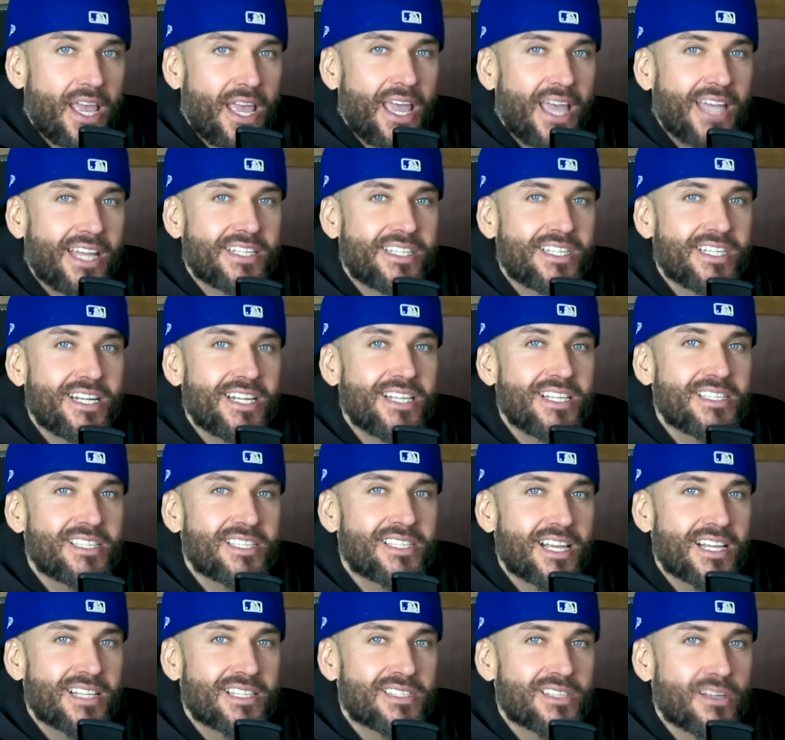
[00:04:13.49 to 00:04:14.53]
And Diddy
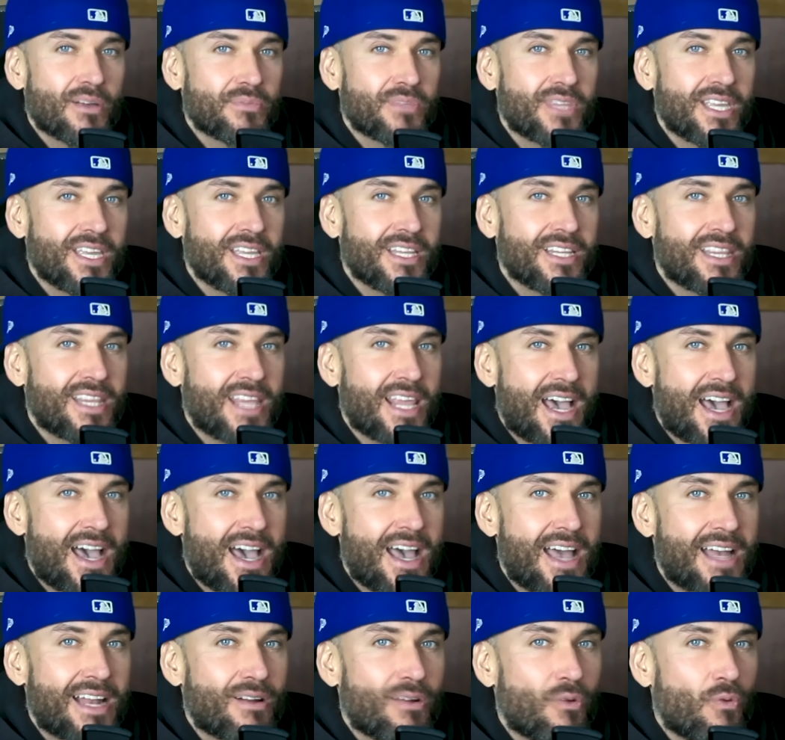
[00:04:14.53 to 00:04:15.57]
said something
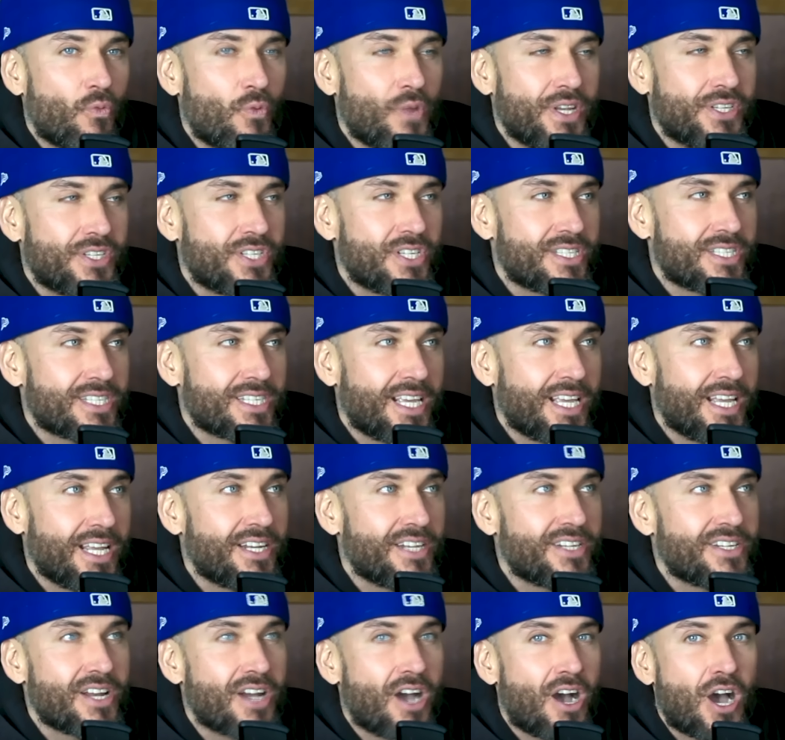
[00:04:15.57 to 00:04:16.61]
that we just
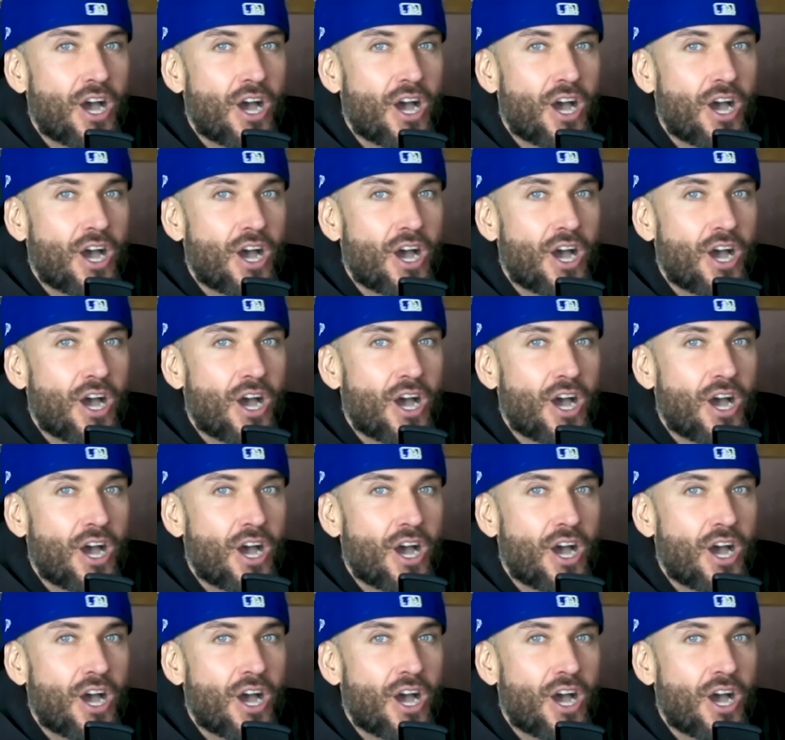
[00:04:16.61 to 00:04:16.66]
cannot